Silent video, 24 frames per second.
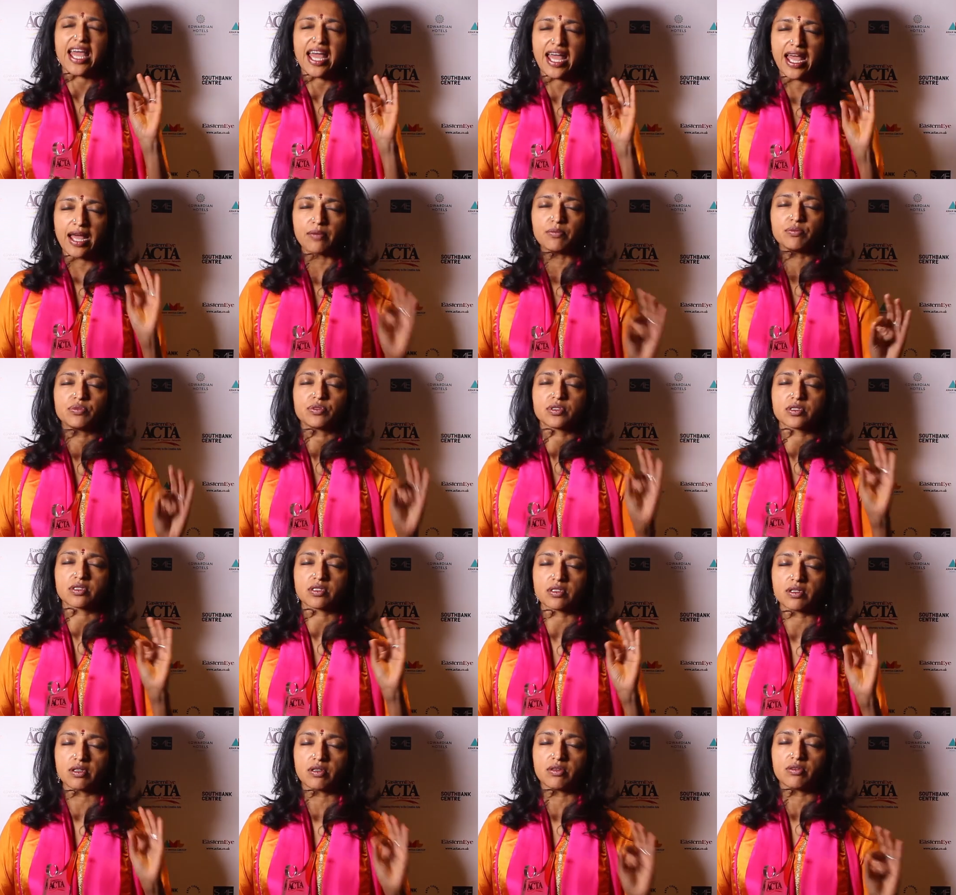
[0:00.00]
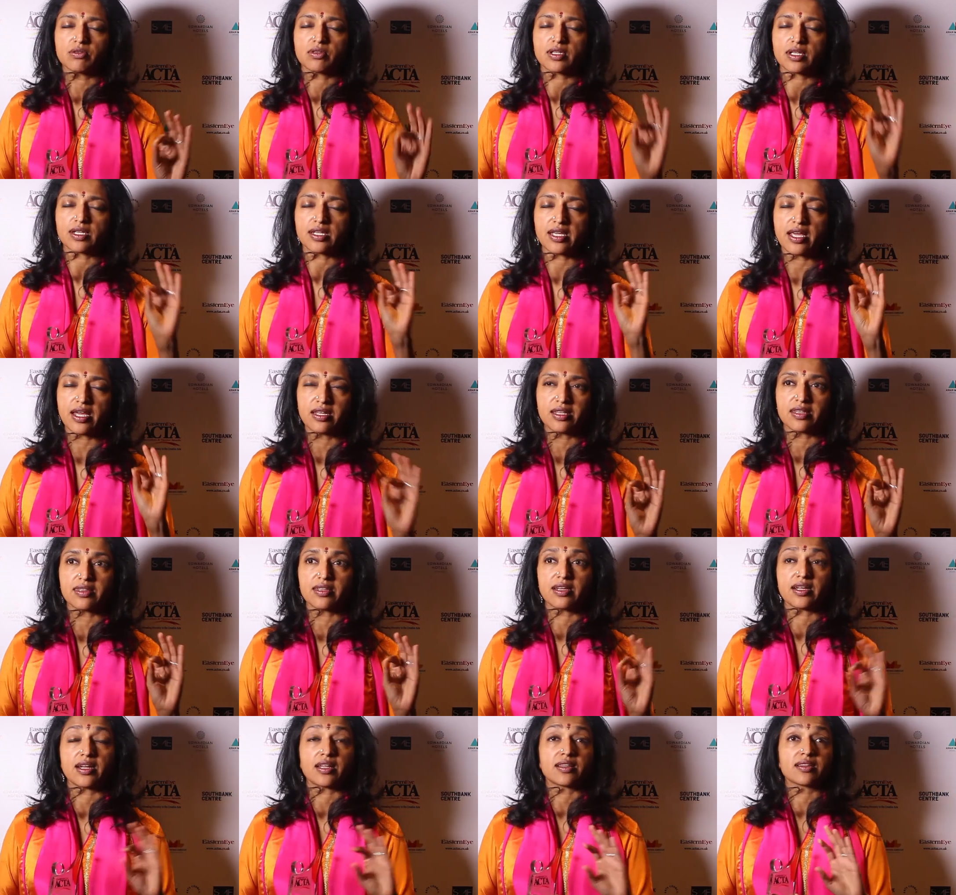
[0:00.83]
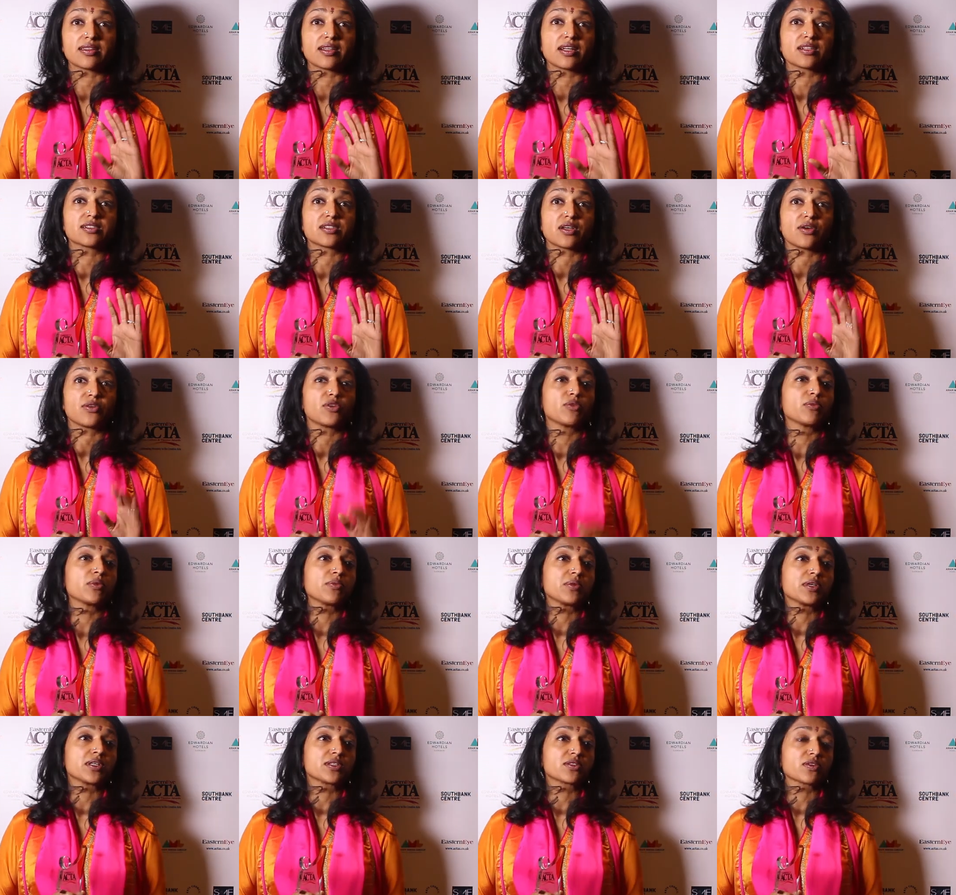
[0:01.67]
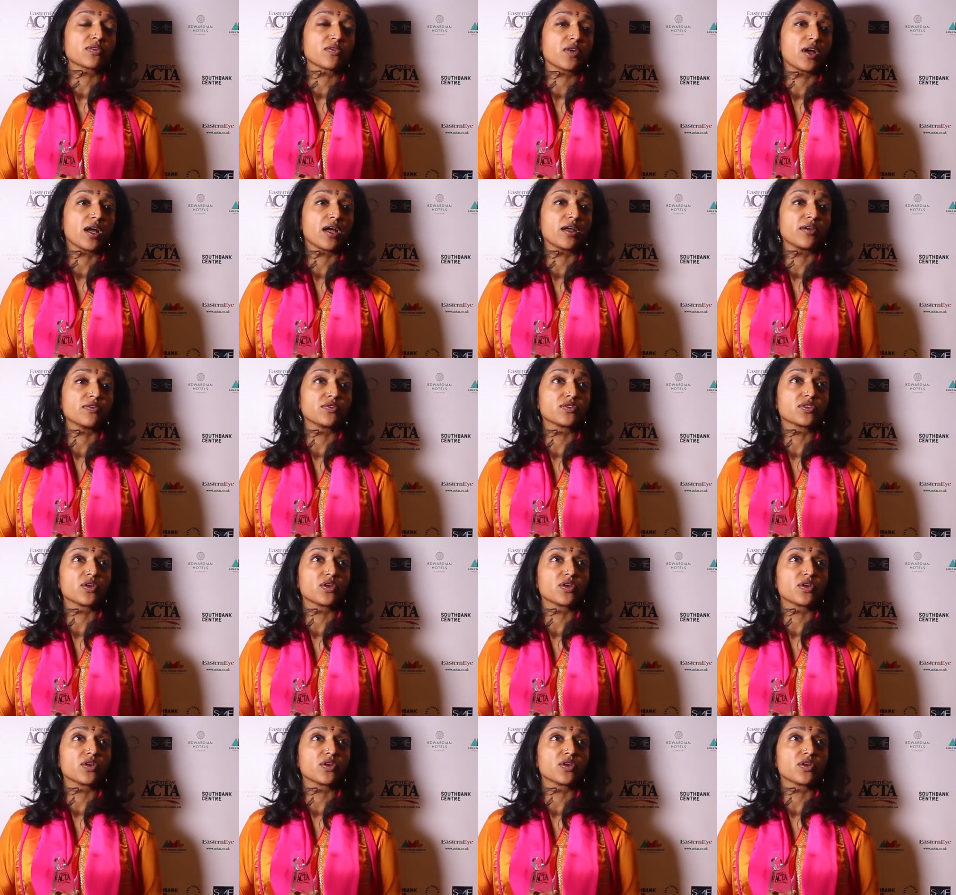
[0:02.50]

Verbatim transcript: Absolutely anything. And I think that's how human beings survive.